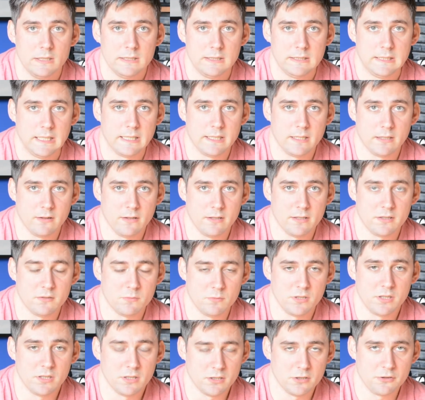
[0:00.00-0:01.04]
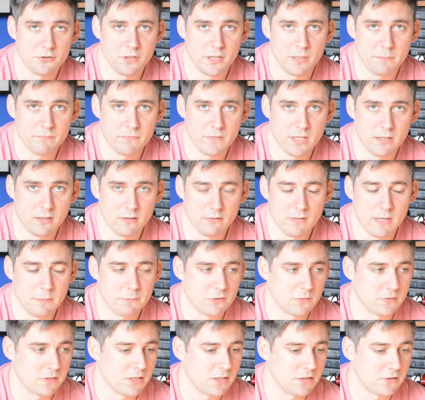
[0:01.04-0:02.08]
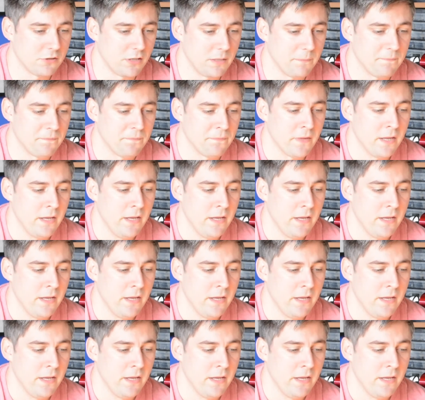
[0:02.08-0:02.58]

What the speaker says: getting this trip. Getting the Raptor was this trip.